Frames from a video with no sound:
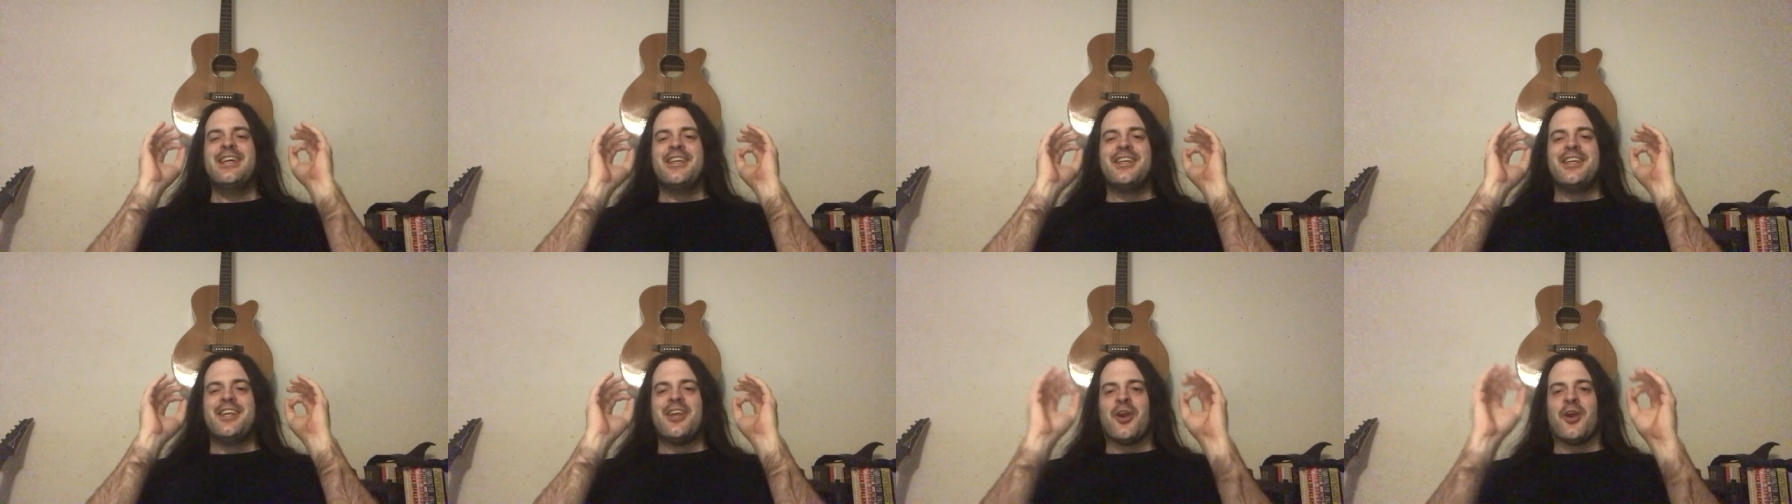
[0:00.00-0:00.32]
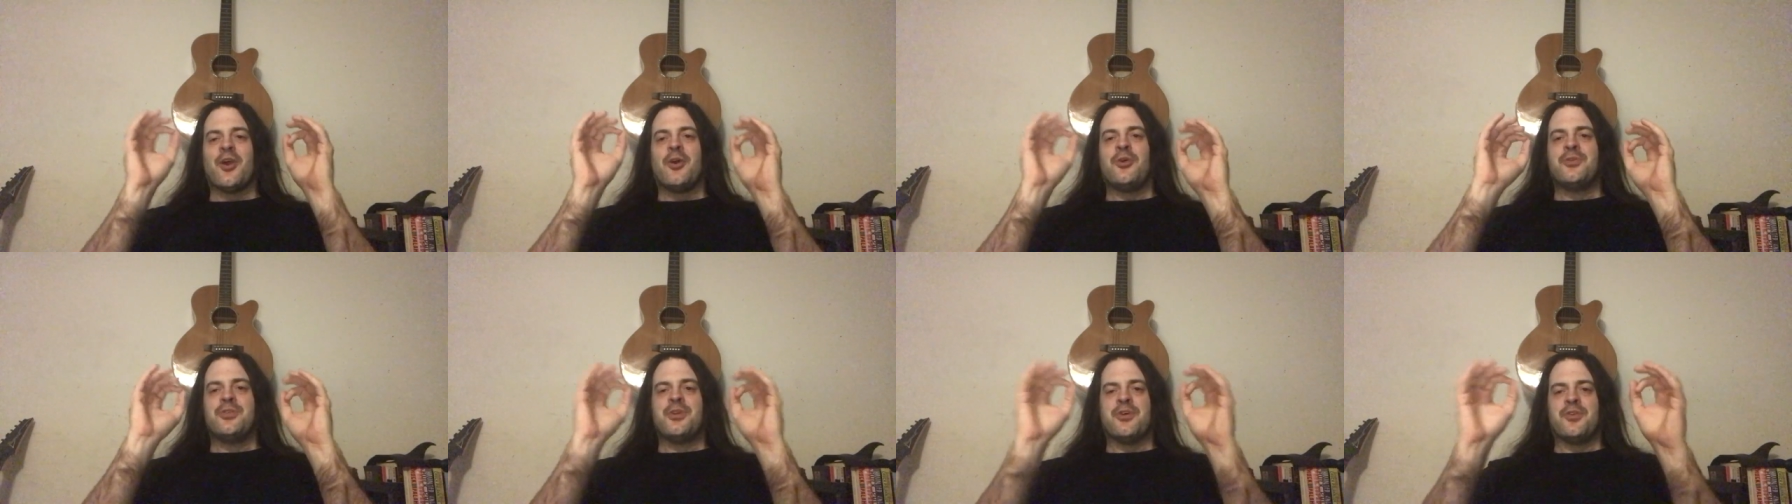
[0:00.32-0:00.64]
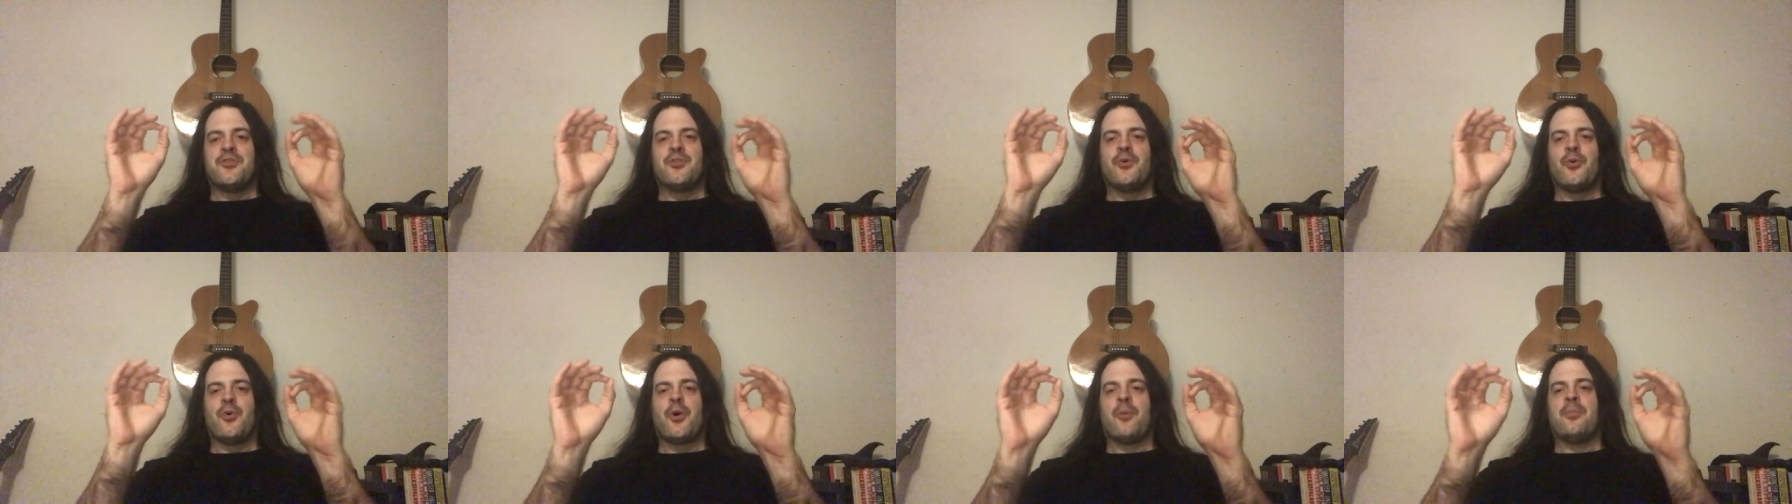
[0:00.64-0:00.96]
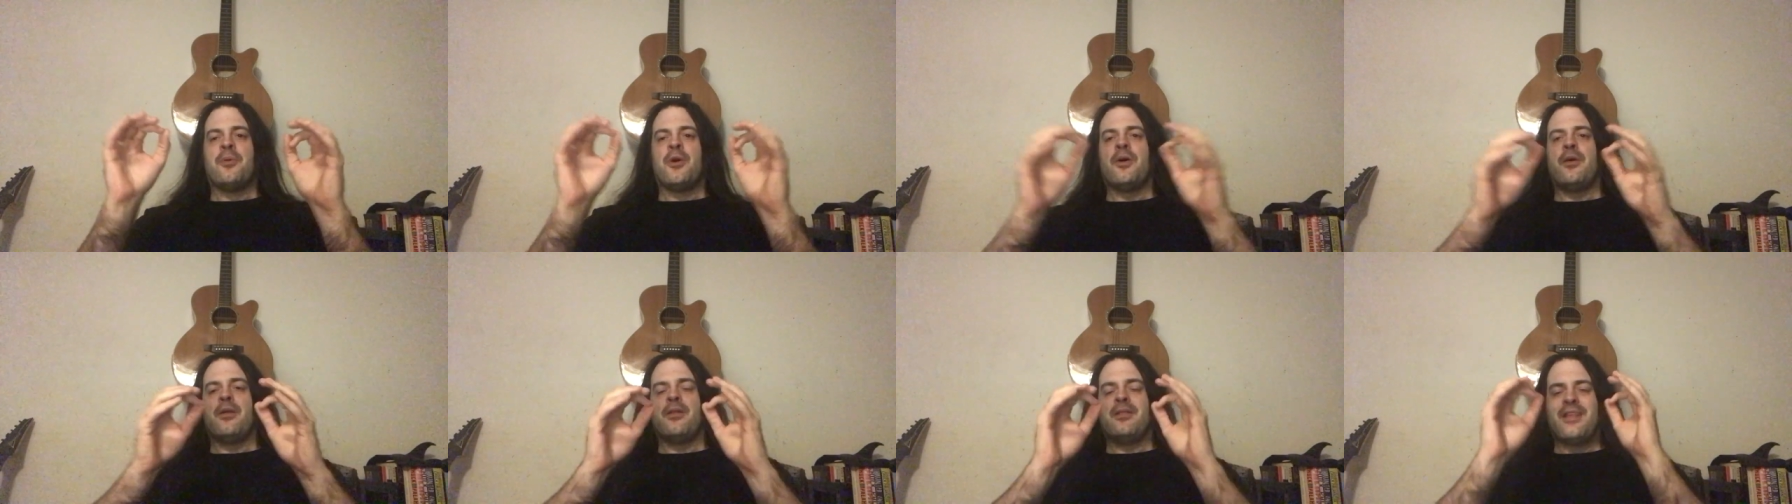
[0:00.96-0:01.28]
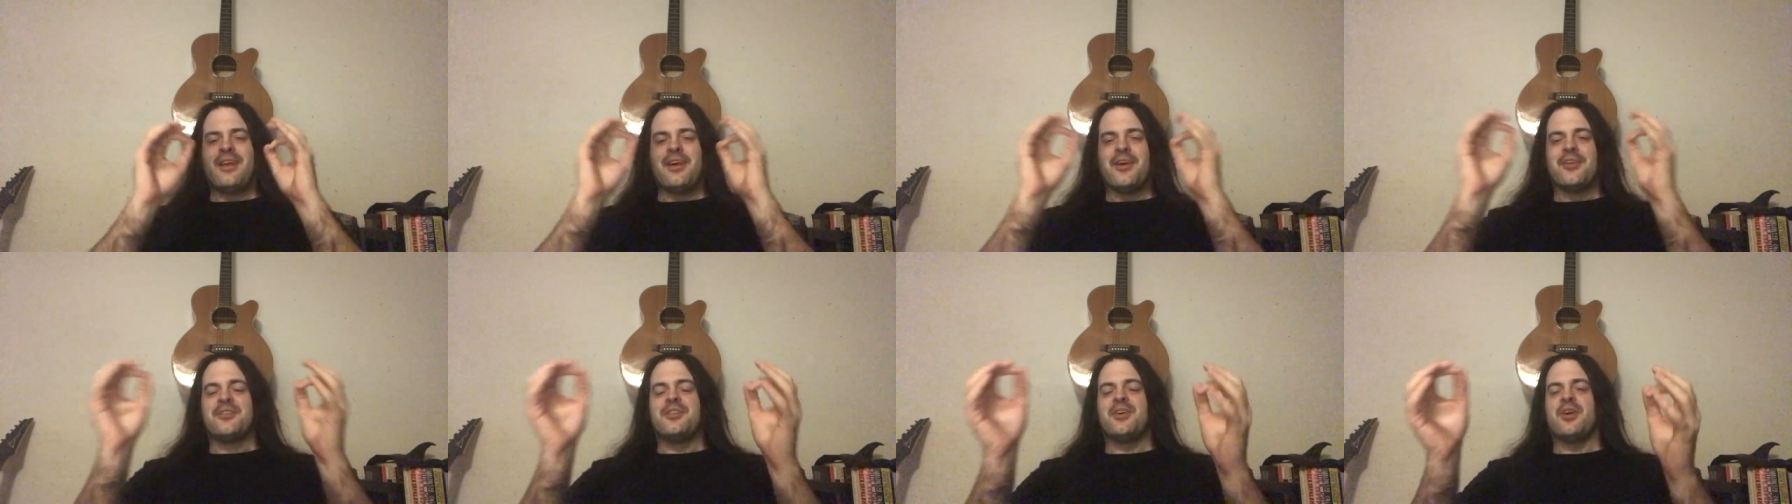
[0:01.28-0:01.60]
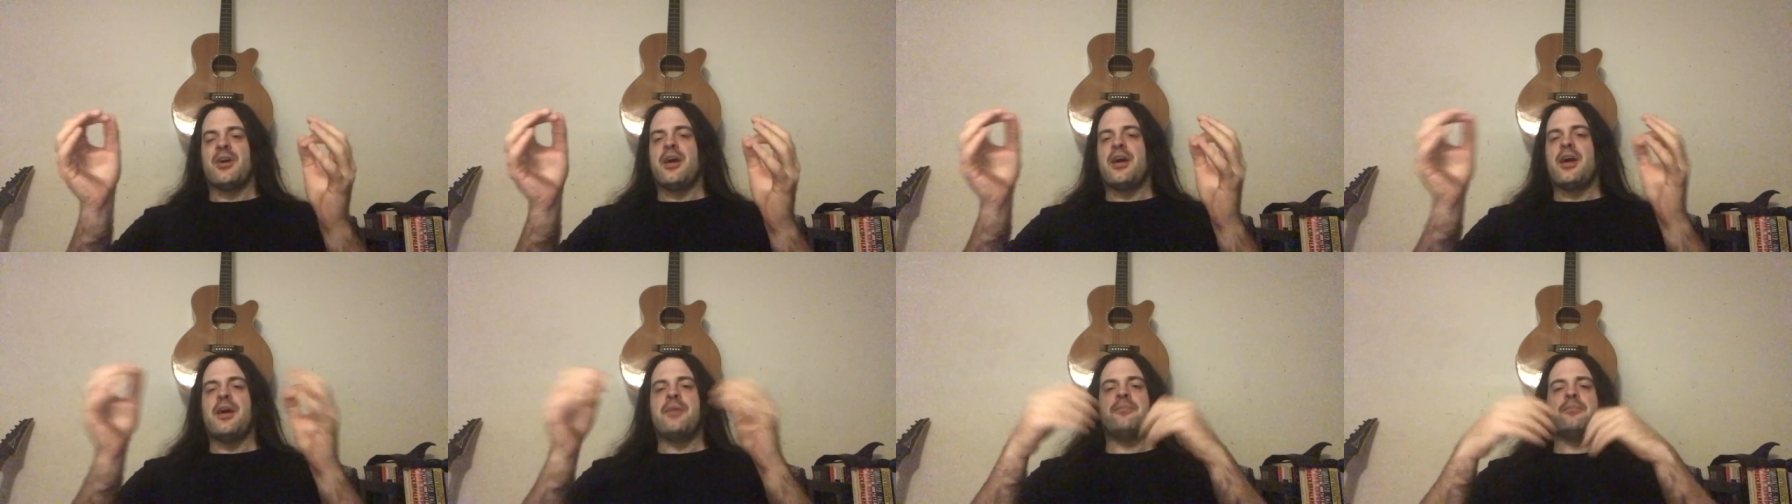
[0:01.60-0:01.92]
Guillermo del Toro.
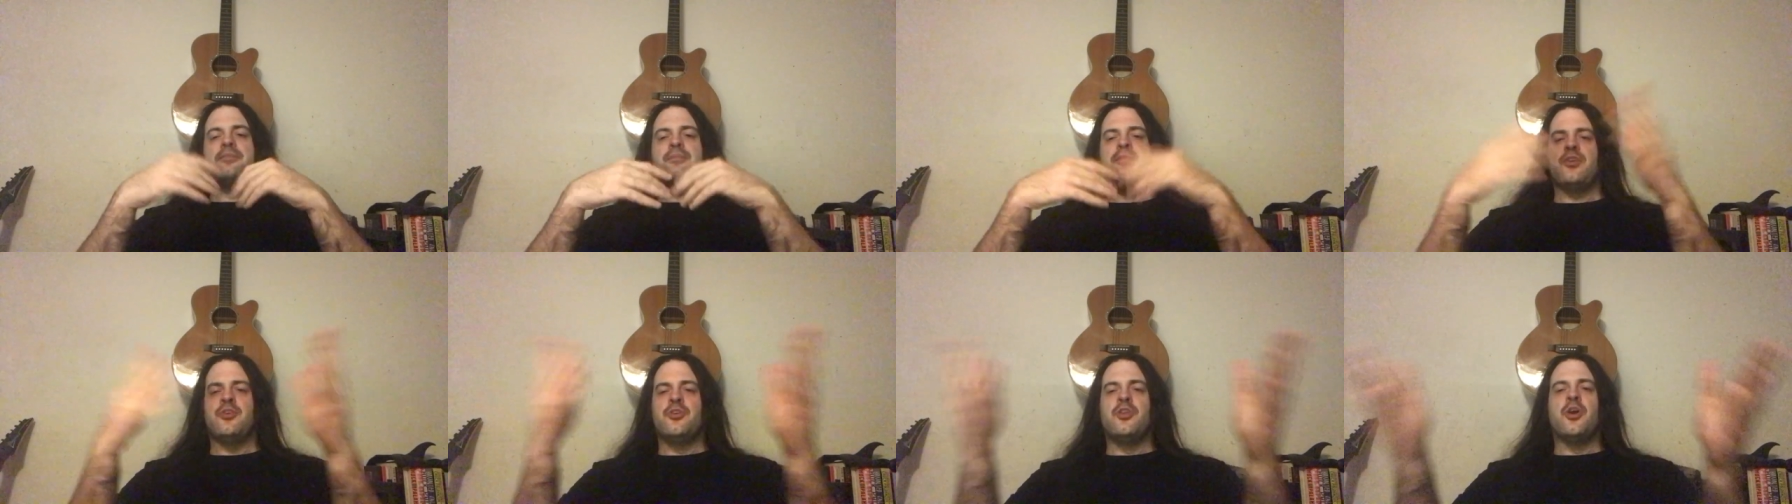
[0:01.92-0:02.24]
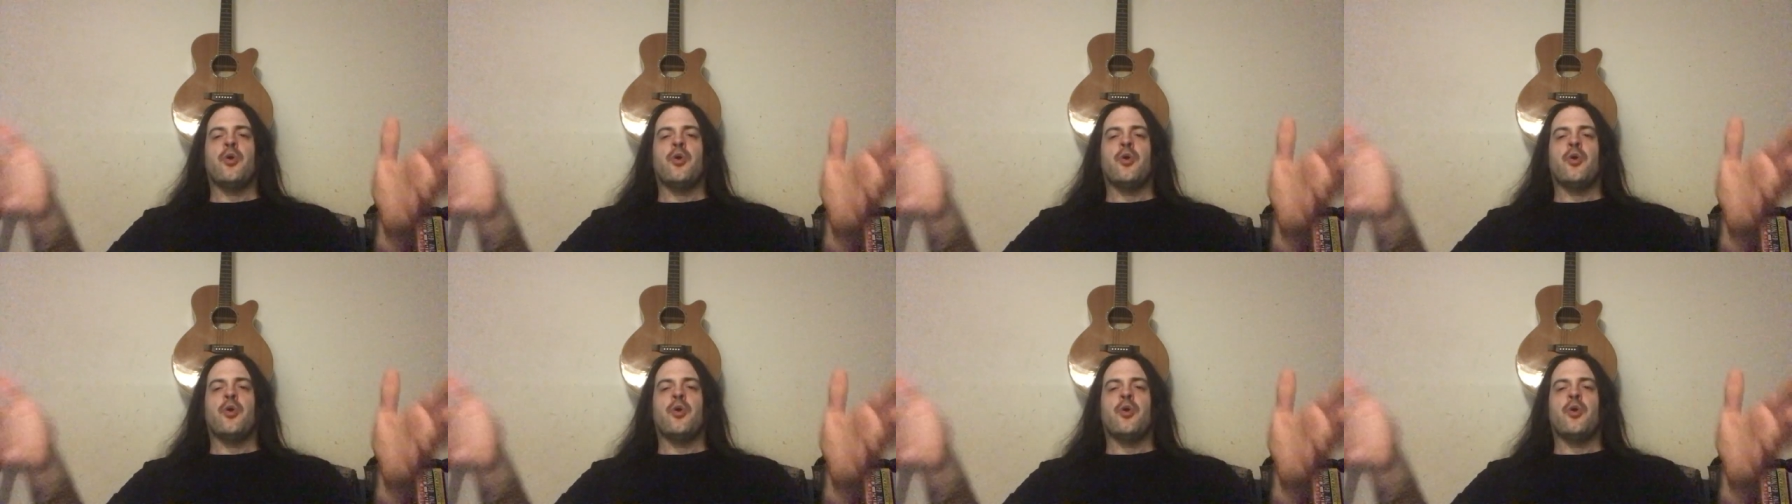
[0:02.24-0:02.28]
You